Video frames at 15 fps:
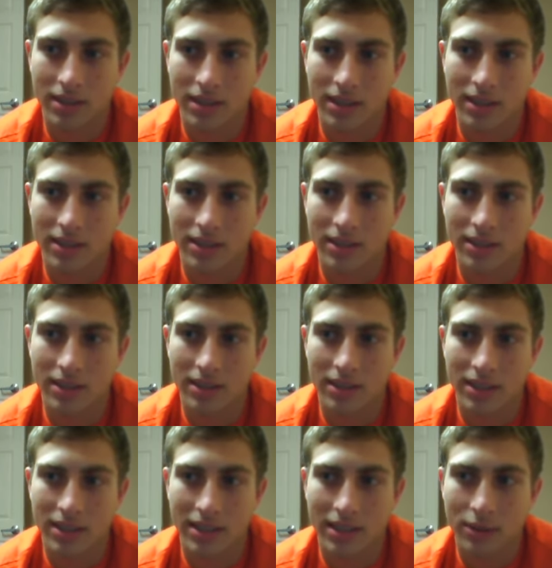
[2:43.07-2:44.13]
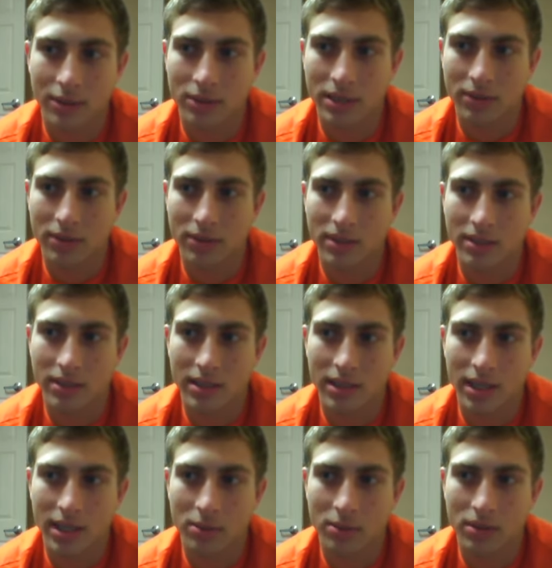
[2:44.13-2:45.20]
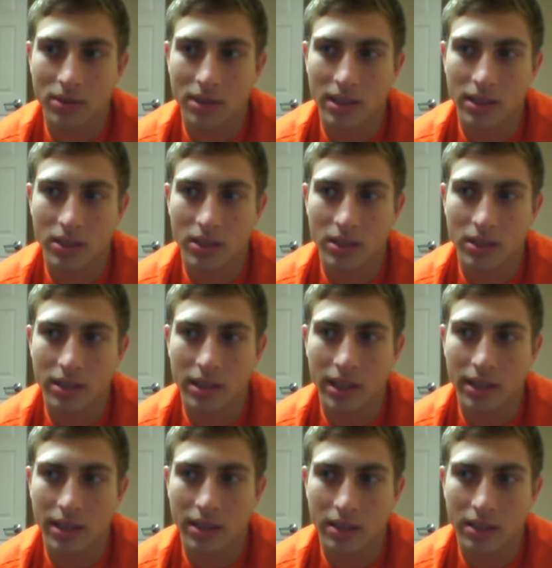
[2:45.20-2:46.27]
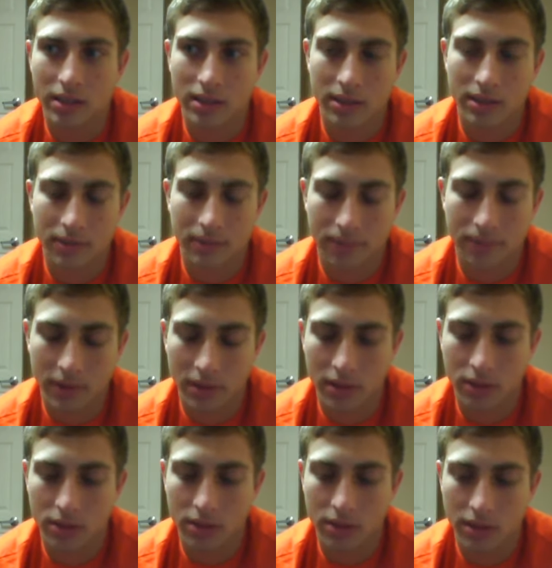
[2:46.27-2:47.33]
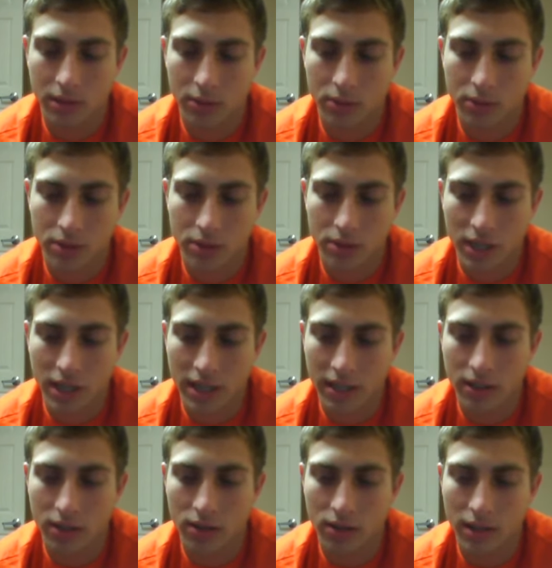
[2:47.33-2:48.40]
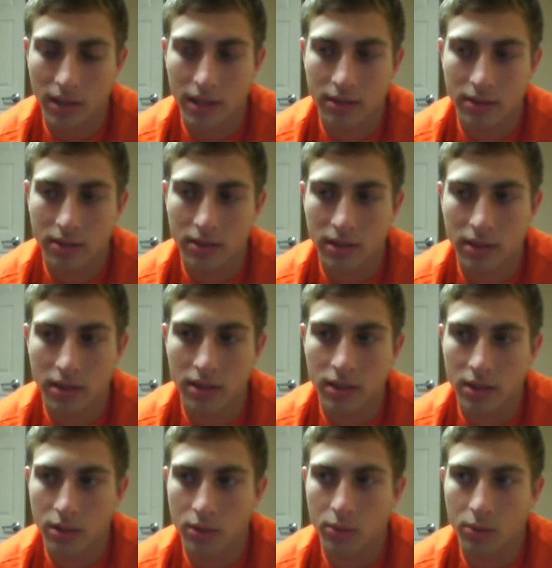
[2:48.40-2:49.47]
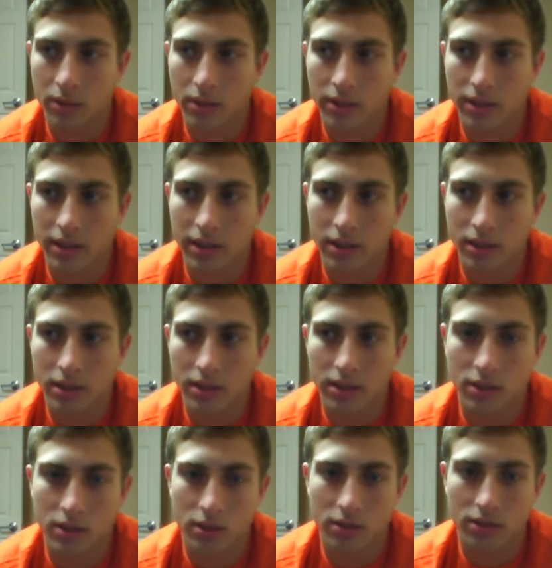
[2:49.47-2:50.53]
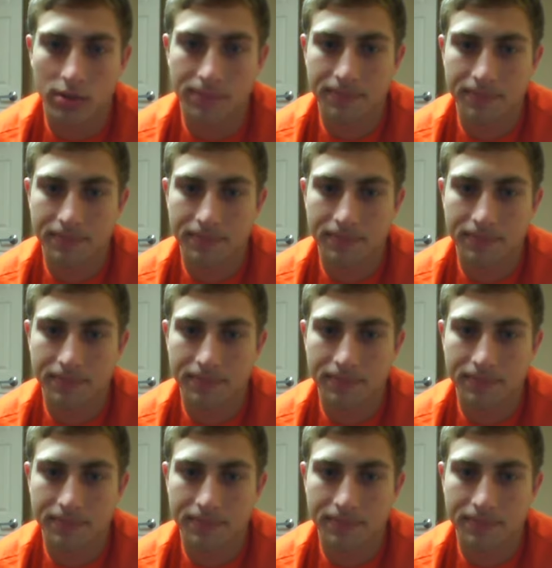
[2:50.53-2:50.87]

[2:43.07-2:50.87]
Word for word: And uh, he was even able to get a, in uh, there. He was chatting online with a uh, girl,